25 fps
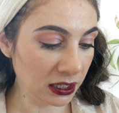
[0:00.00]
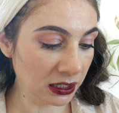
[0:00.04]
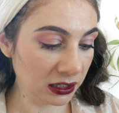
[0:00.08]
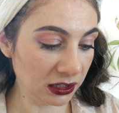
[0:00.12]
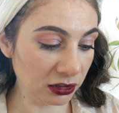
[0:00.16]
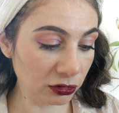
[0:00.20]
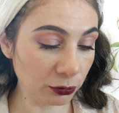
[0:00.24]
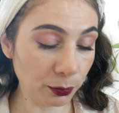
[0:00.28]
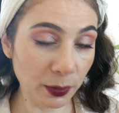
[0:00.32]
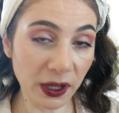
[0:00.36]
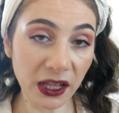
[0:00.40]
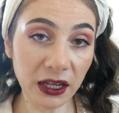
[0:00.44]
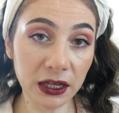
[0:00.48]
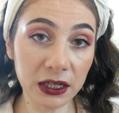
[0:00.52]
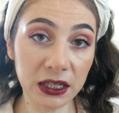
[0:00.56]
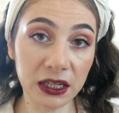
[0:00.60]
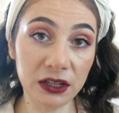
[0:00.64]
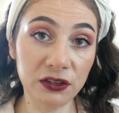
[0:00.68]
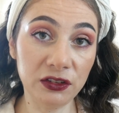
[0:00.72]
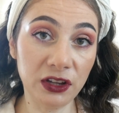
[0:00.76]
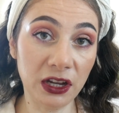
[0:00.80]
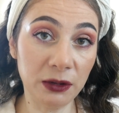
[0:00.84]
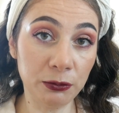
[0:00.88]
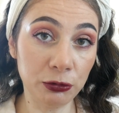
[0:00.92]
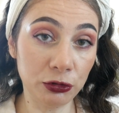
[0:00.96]
This palette
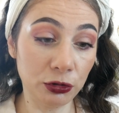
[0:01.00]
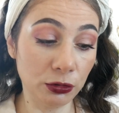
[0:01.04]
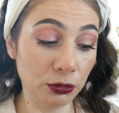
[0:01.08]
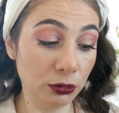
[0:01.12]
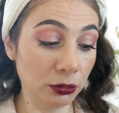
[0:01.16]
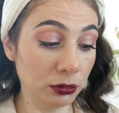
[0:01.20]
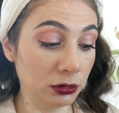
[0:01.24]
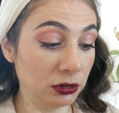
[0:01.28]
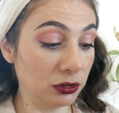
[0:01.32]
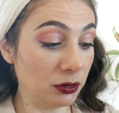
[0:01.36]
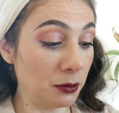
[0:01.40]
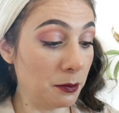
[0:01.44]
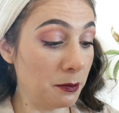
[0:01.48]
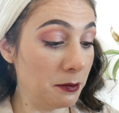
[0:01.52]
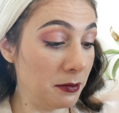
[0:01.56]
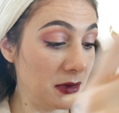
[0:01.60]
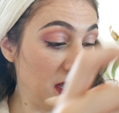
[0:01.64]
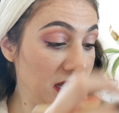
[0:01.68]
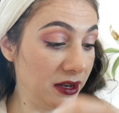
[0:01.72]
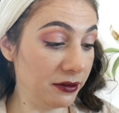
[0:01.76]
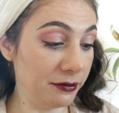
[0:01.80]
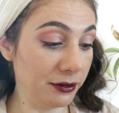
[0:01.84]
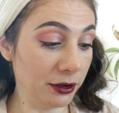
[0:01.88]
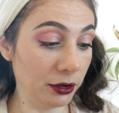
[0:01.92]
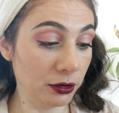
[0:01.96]
is absolute
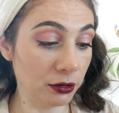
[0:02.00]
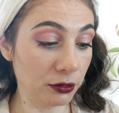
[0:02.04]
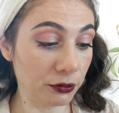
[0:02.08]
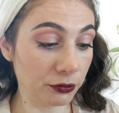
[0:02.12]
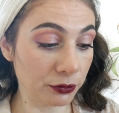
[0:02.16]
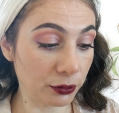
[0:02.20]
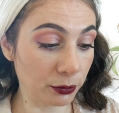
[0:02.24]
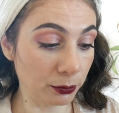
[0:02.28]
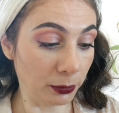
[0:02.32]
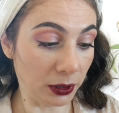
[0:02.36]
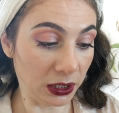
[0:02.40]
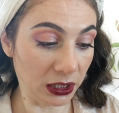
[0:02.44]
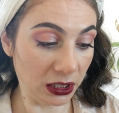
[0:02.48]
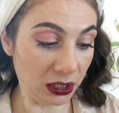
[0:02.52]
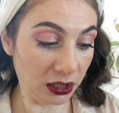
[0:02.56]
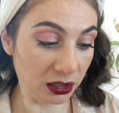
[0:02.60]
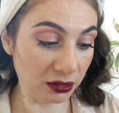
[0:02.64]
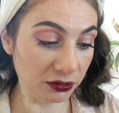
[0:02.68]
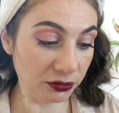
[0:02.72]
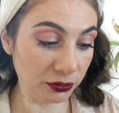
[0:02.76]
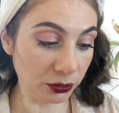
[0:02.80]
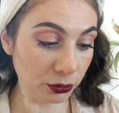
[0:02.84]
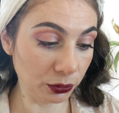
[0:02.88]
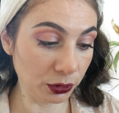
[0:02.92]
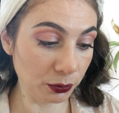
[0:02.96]
mad value for money. I
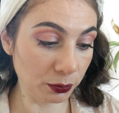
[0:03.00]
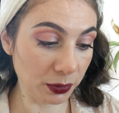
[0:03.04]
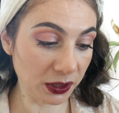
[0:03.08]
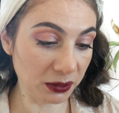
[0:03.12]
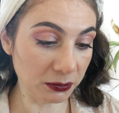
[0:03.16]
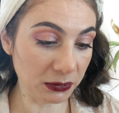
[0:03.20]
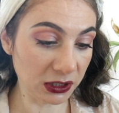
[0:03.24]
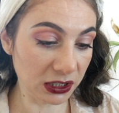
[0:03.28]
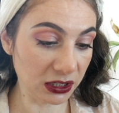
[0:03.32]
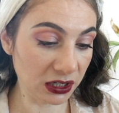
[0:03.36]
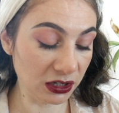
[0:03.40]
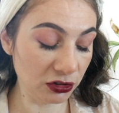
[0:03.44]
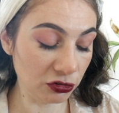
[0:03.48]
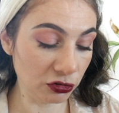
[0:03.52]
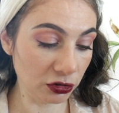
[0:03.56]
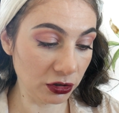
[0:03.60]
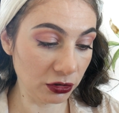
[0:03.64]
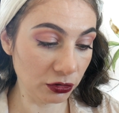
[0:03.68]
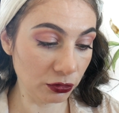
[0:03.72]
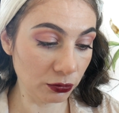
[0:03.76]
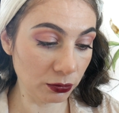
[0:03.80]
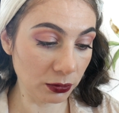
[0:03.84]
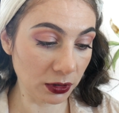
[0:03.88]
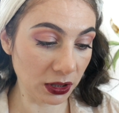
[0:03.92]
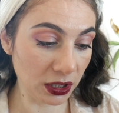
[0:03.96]
feel the pigmentation
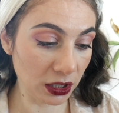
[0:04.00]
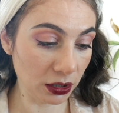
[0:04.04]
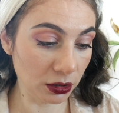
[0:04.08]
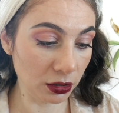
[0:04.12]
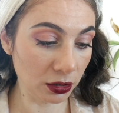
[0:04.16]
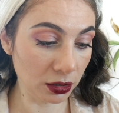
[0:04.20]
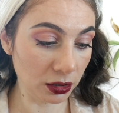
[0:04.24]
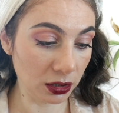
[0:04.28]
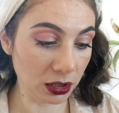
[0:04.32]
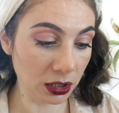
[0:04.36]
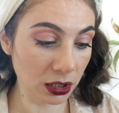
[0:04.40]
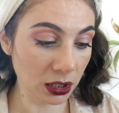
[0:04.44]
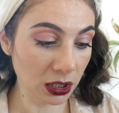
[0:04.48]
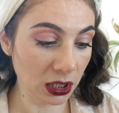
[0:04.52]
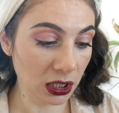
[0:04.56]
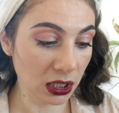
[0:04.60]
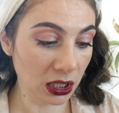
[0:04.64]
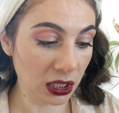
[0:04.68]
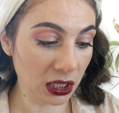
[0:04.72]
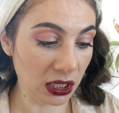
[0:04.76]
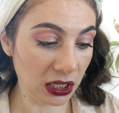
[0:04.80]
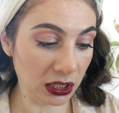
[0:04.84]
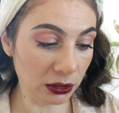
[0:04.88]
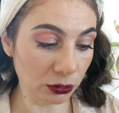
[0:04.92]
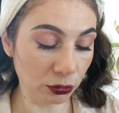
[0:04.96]
is really good,
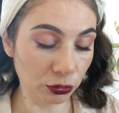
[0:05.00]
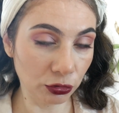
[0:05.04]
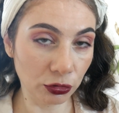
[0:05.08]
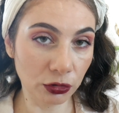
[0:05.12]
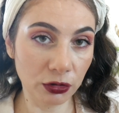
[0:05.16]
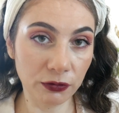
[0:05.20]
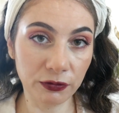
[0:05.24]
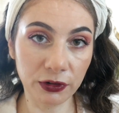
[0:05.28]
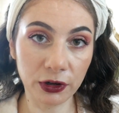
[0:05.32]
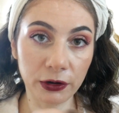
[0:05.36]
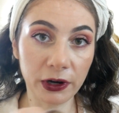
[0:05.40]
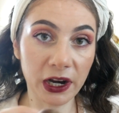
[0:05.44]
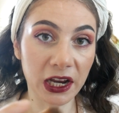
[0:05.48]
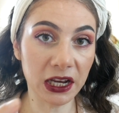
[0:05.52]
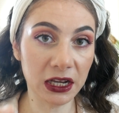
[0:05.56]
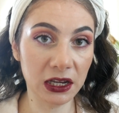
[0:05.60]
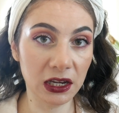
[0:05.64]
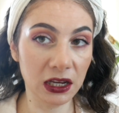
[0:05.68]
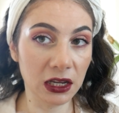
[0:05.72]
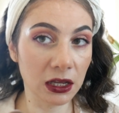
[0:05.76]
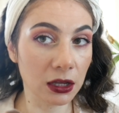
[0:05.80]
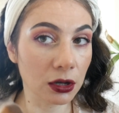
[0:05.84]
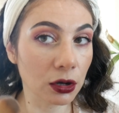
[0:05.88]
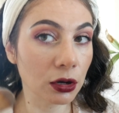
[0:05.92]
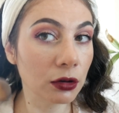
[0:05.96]
and also the
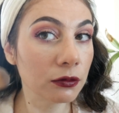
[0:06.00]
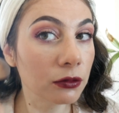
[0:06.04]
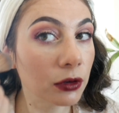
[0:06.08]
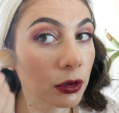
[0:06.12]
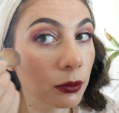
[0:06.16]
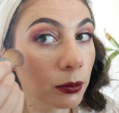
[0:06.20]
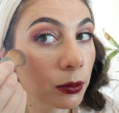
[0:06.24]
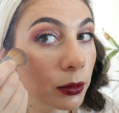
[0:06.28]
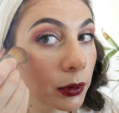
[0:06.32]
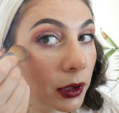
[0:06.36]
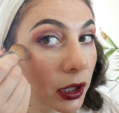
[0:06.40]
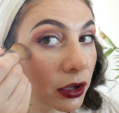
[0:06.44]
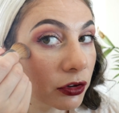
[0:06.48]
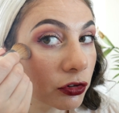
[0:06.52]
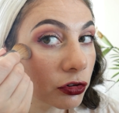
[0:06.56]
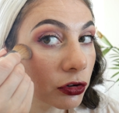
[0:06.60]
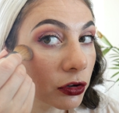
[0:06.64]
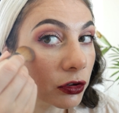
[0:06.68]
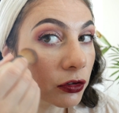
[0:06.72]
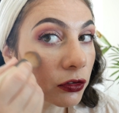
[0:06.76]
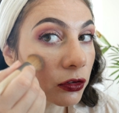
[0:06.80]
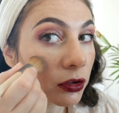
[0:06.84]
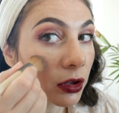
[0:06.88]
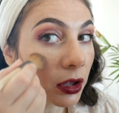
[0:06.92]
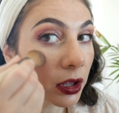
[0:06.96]
variety of the
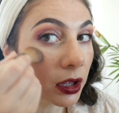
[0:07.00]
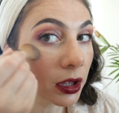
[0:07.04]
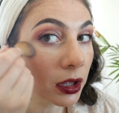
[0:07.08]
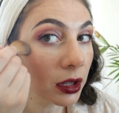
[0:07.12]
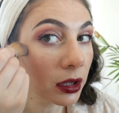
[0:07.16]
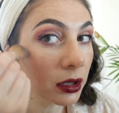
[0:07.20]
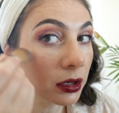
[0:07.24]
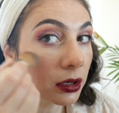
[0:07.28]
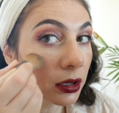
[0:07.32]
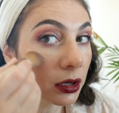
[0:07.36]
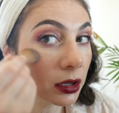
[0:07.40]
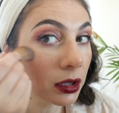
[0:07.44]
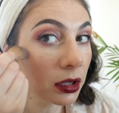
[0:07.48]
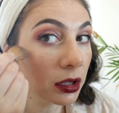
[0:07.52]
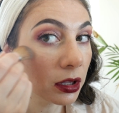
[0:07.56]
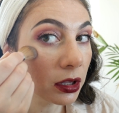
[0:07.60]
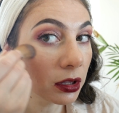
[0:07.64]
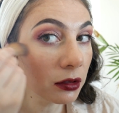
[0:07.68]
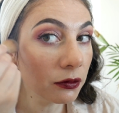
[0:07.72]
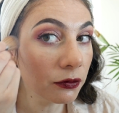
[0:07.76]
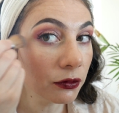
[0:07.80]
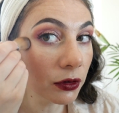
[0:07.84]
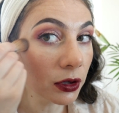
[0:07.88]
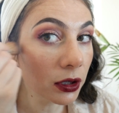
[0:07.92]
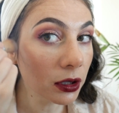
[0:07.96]
blushes and
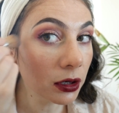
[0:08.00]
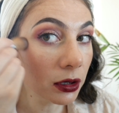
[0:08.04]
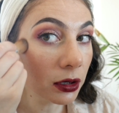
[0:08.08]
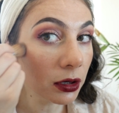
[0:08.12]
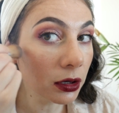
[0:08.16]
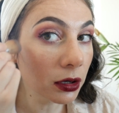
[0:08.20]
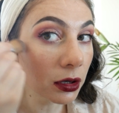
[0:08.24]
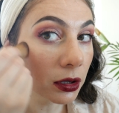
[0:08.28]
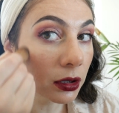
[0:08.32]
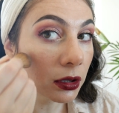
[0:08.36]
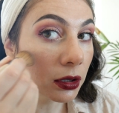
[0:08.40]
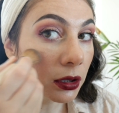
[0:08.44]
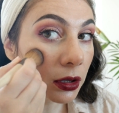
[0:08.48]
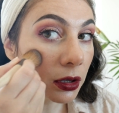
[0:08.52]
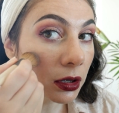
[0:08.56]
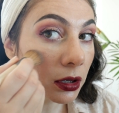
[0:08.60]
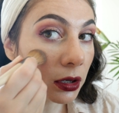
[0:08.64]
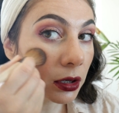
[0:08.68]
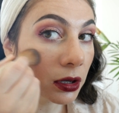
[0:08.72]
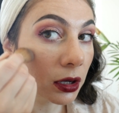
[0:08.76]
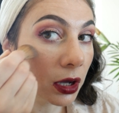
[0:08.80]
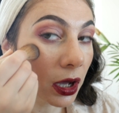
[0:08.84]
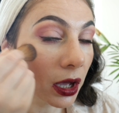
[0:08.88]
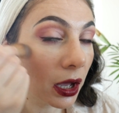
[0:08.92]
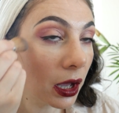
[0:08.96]
even
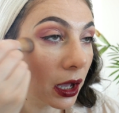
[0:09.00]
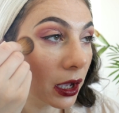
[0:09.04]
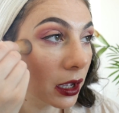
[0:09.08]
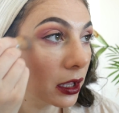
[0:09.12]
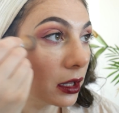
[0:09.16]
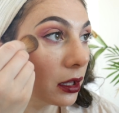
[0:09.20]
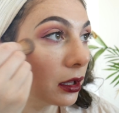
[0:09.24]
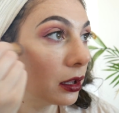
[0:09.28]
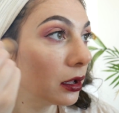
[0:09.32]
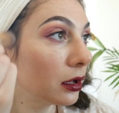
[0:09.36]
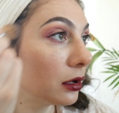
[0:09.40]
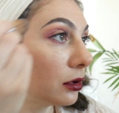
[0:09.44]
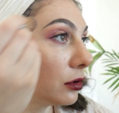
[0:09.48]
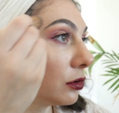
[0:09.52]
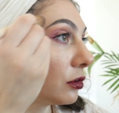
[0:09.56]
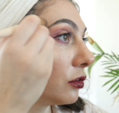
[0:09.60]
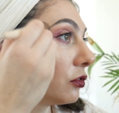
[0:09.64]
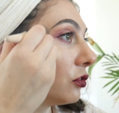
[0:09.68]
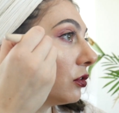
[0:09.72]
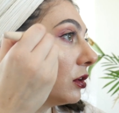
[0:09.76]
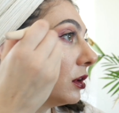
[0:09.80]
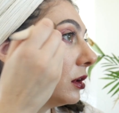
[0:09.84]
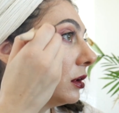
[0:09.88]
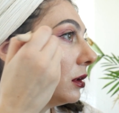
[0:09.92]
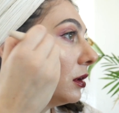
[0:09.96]

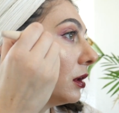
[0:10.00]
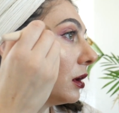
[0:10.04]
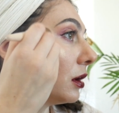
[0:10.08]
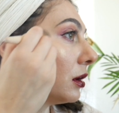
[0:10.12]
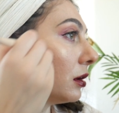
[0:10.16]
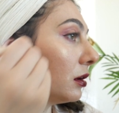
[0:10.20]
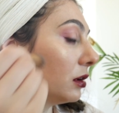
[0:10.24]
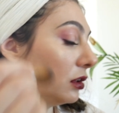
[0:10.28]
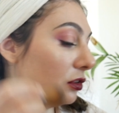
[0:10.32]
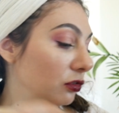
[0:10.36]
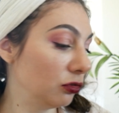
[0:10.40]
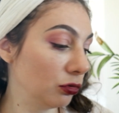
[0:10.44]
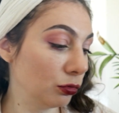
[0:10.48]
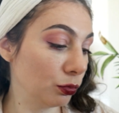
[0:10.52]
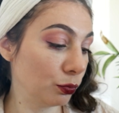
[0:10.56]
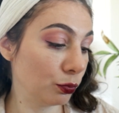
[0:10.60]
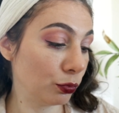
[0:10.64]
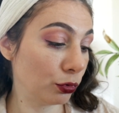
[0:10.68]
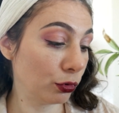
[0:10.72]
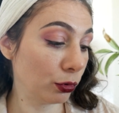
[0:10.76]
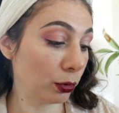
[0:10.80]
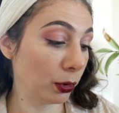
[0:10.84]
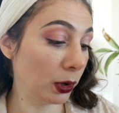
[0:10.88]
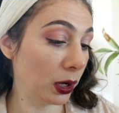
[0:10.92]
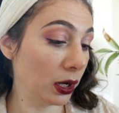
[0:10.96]
highlighters in there is
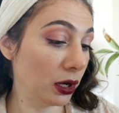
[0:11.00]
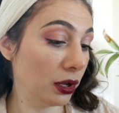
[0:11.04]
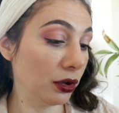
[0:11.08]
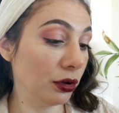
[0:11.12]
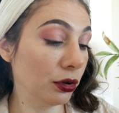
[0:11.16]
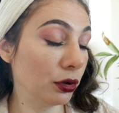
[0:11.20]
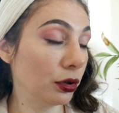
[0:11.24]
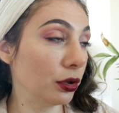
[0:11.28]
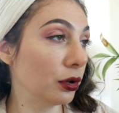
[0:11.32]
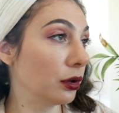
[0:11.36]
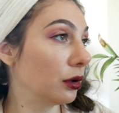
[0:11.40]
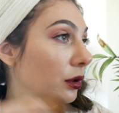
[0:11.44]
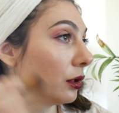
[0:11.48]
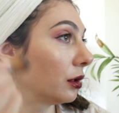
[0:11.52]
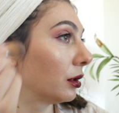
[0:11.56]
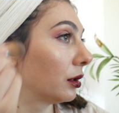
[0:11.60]
pretty good.